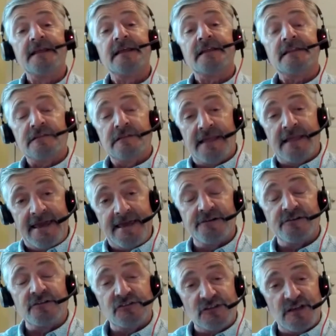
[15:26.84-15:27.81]

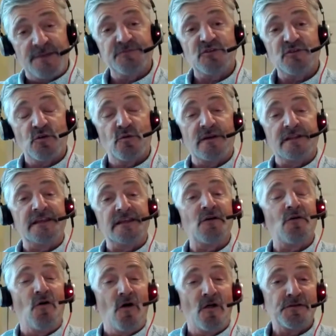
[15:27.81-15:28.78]
Later, subsequently,
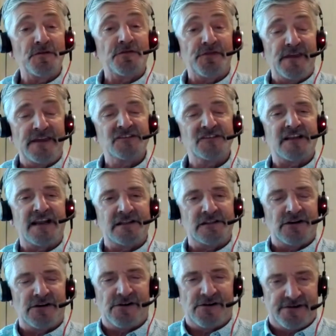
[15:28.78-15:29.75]
all the things that I
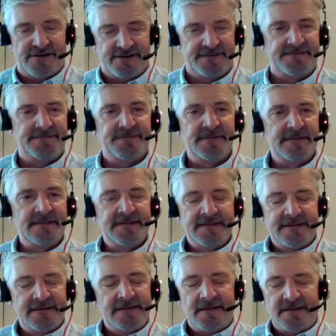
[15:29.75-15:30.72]
learned,
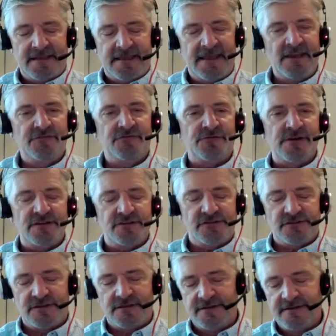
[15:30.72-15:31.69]

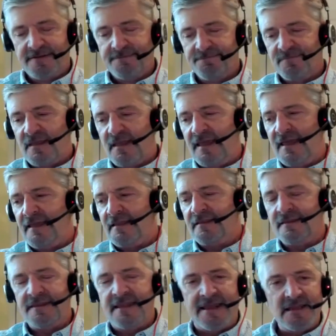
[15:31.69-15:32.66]
interest
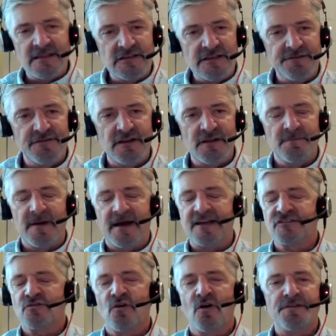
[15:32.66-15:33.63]
and negativity
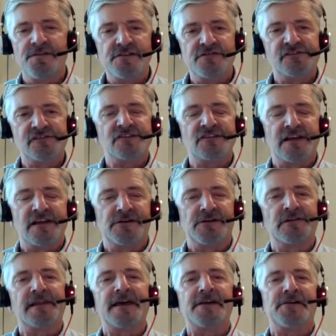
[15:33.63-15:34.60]
bias, all these things I
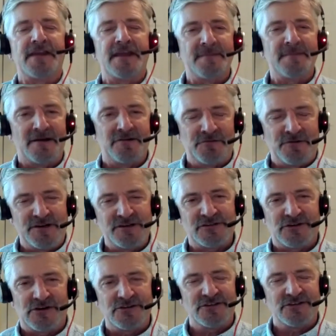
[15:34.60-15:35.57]
learned later came out in
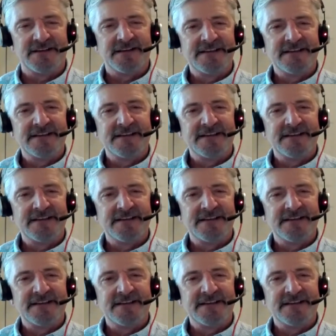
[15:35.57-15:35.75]
research.